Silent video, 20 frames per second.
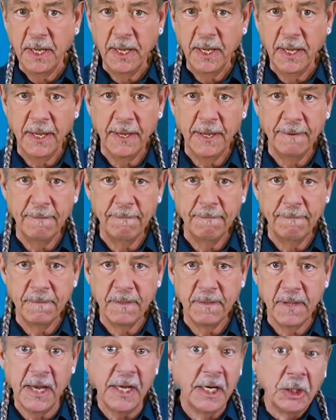And
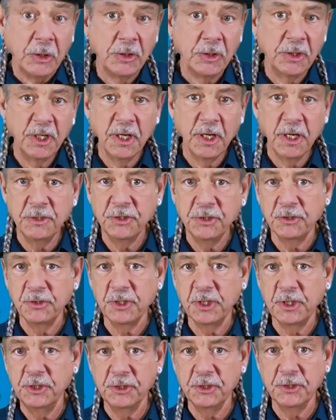I, in good conscience,
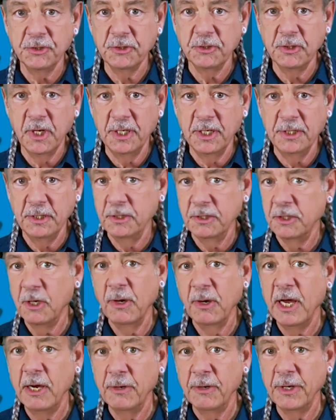I didn't know
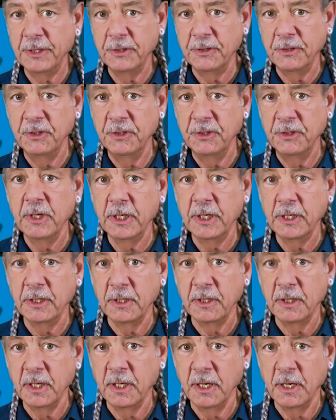how I could do it.
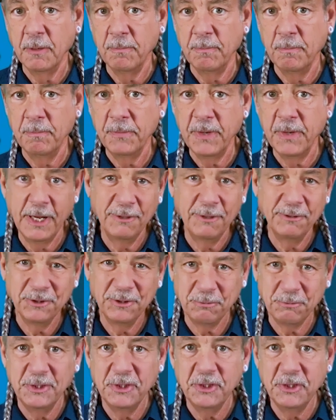But I
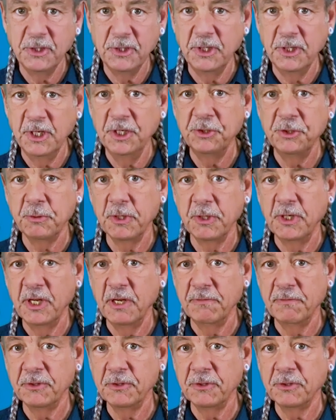was reaching the age where I'd
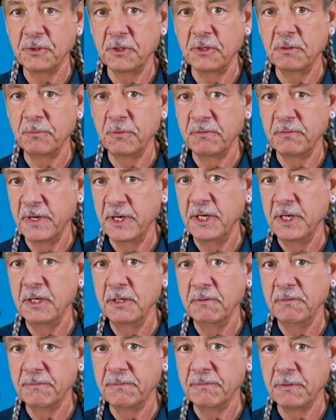have to start
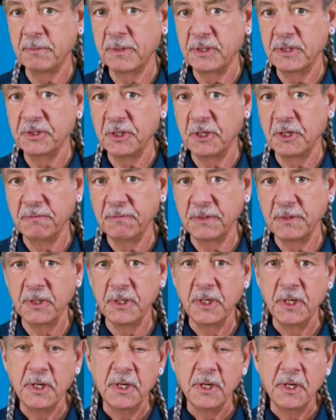providing for myself. And
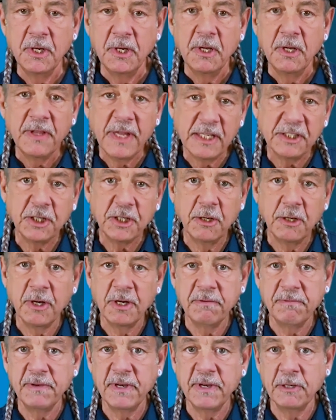that's how I
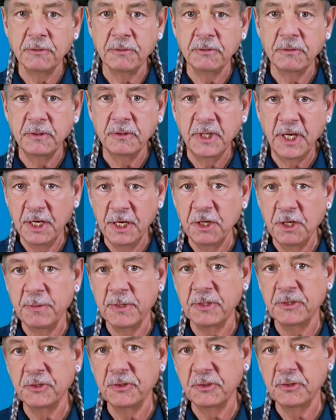found
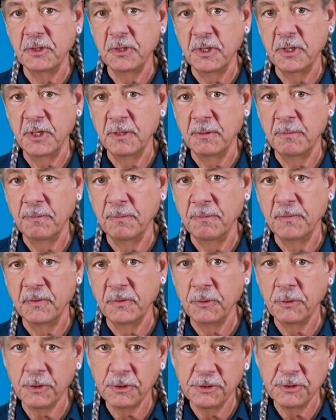cannabis. Of
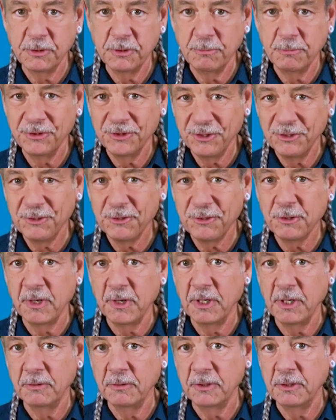course, it was
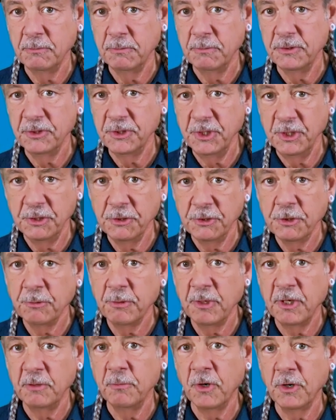underground. It was the
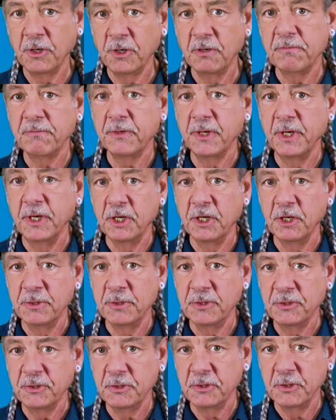underground market for
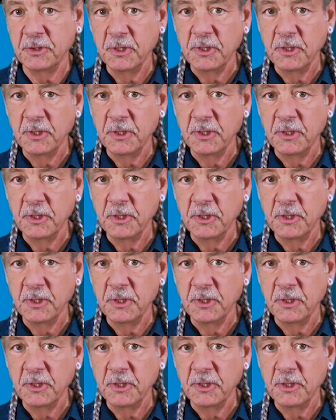cannabis. And